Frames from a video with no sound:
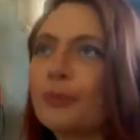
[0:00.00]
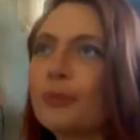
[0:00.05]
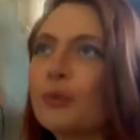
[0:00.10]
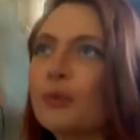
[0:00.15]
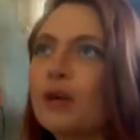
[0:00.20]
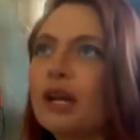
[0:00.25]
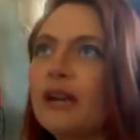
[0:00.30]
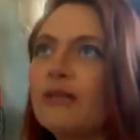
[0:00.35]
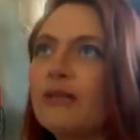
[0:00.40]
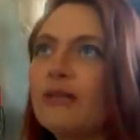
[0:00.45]

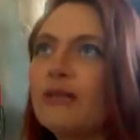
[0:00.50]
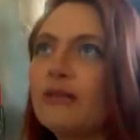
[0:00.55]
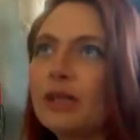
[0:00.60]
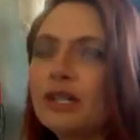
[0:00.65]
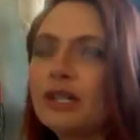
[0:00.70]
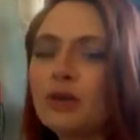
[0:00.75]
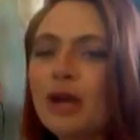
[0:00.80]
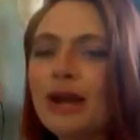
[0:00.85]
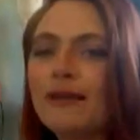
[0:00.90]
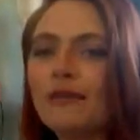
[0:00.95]
Whenever we
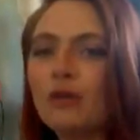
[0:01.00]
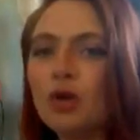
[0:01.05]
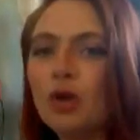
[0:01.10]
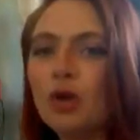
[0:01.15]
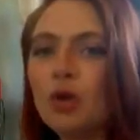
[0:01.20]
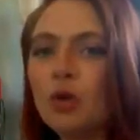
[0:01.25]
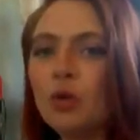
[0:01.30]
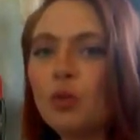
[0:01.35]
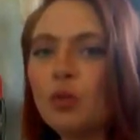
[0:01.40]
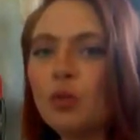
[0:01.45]

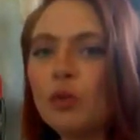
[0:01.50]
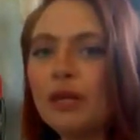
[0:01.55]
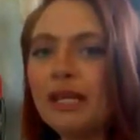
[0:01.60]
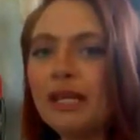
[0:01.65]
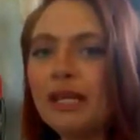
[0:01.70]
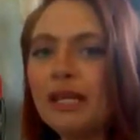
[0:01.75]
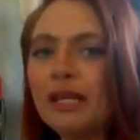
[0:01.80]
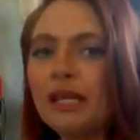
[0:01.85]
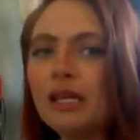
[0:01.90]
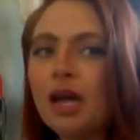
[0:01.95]
travel,
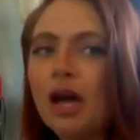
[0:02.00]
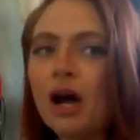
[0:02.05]
we